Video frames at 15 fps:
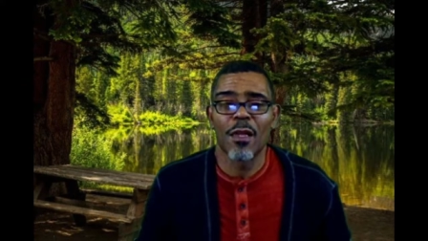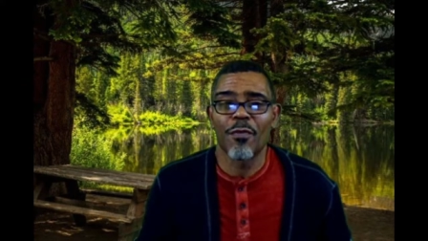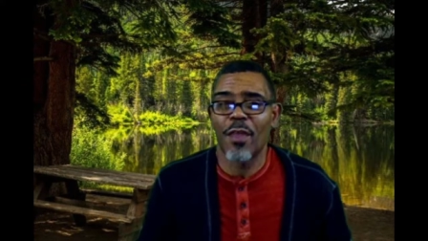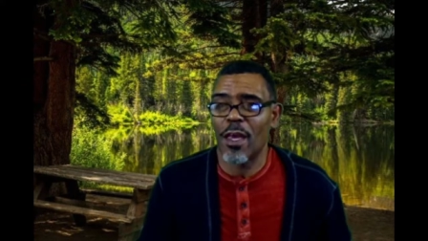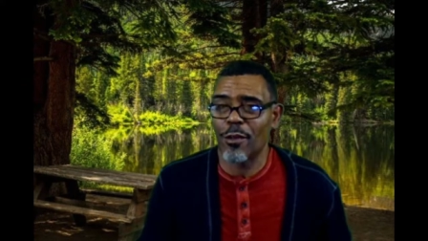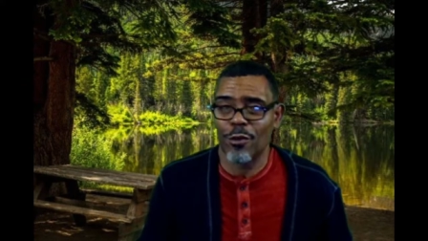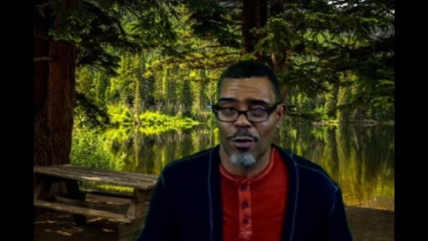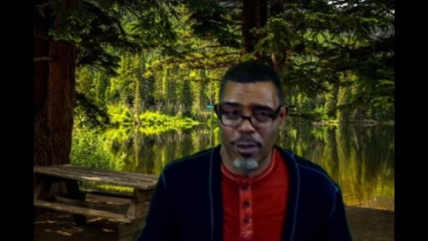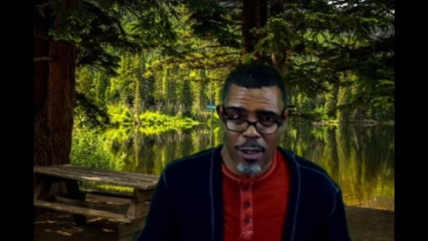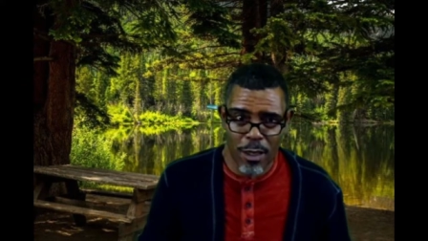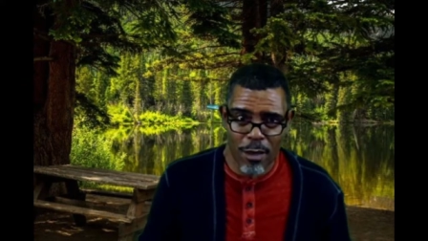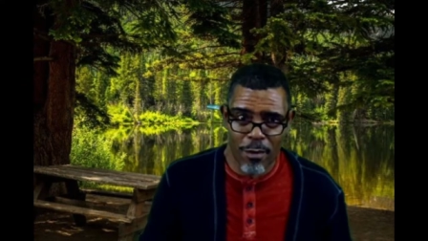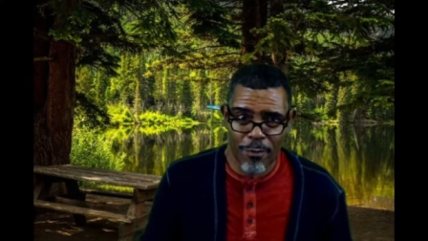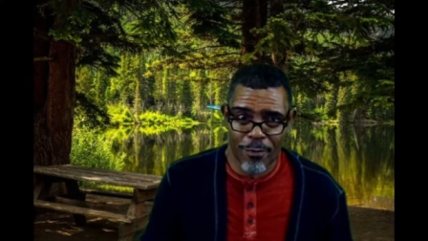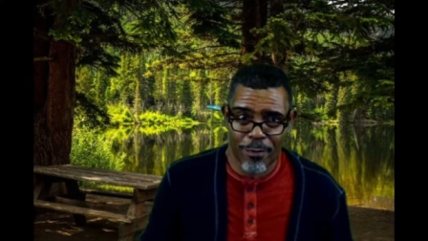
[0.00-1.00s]
that you
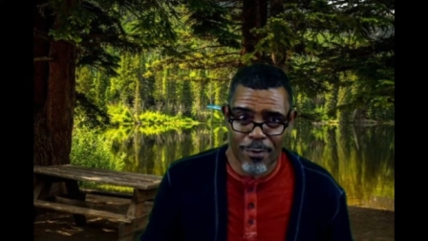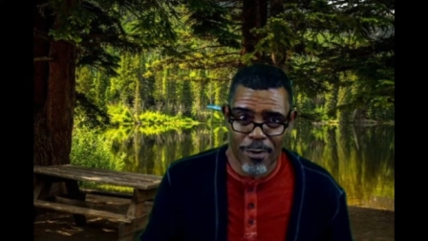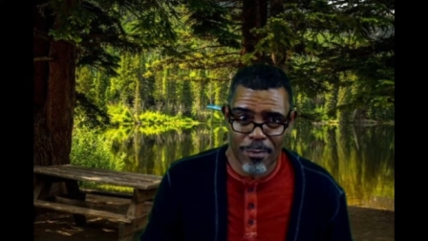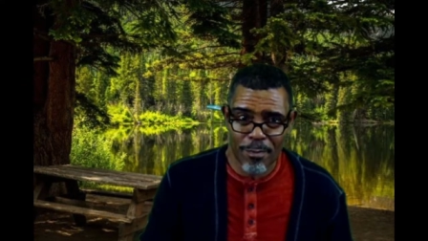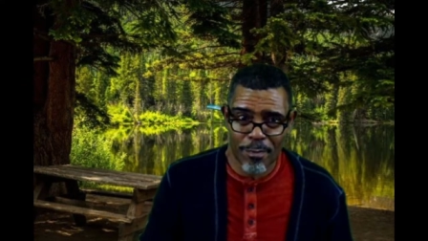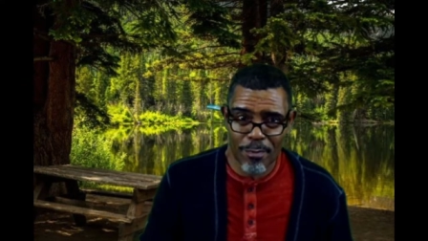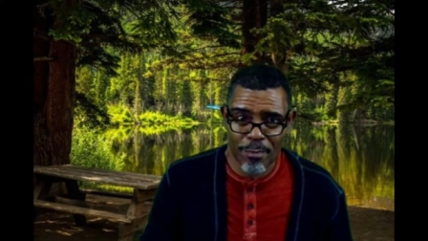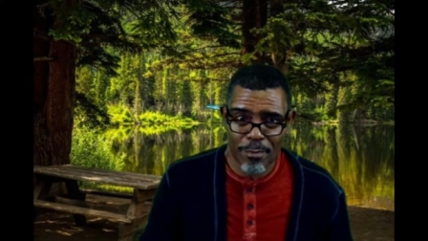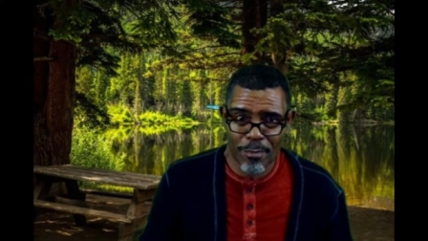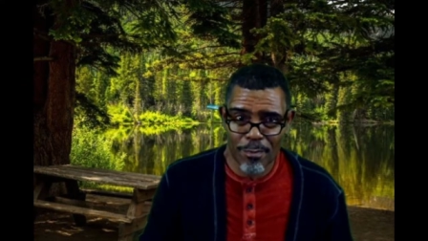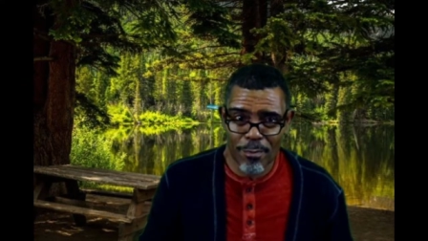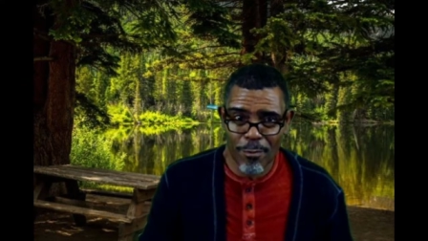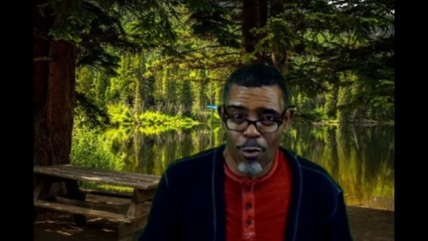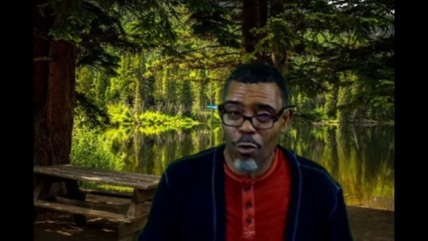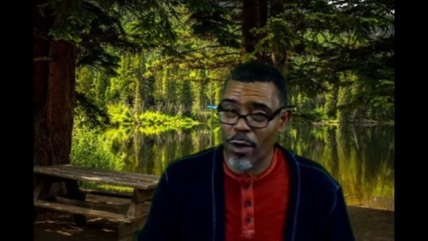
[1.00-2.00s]
love
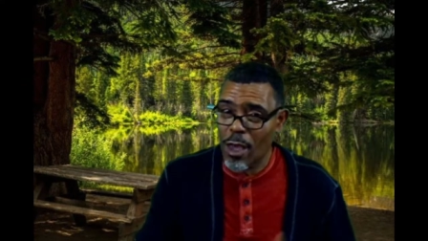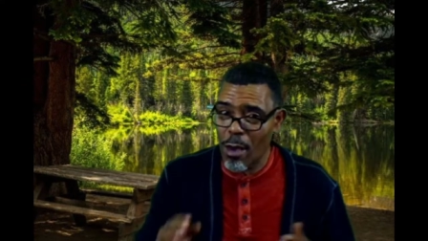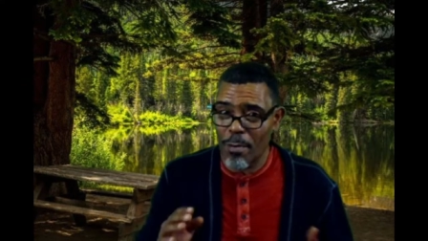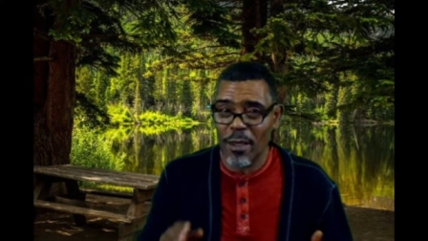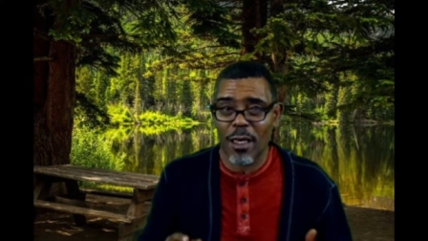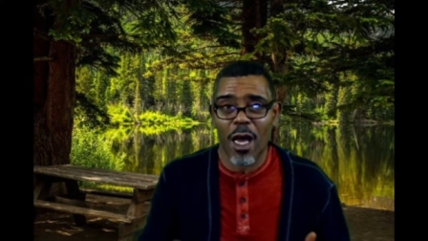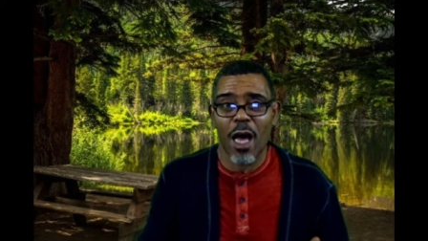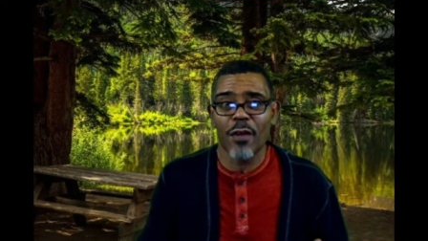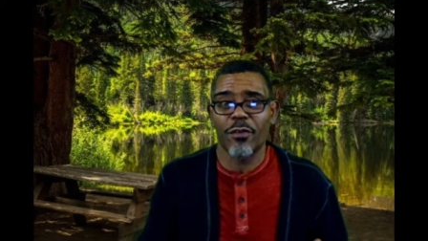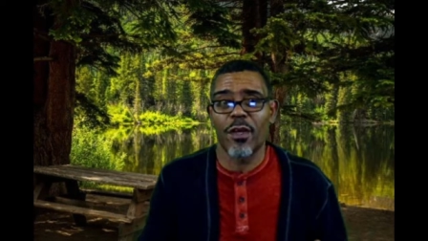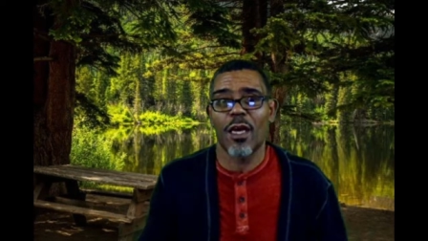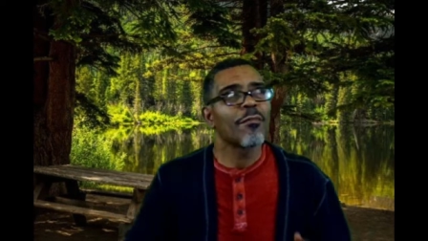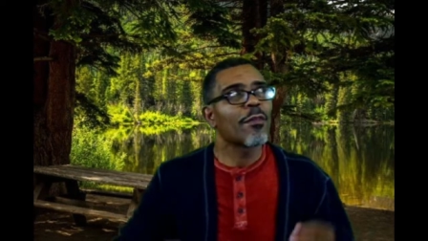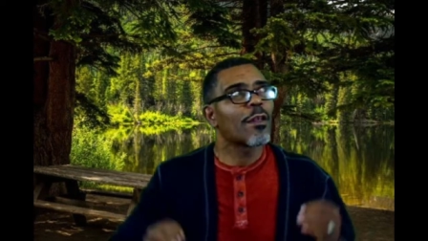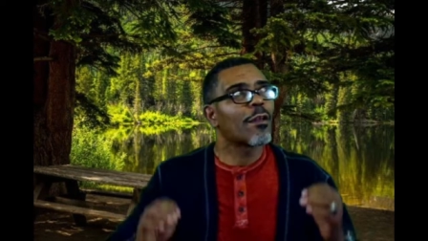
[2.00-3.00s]
or come in
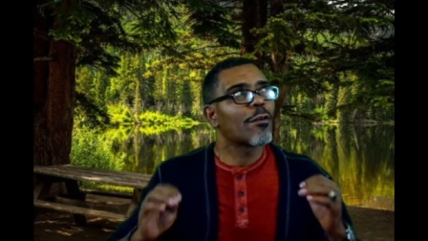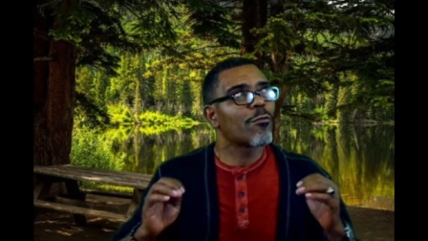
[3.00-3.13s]
contact.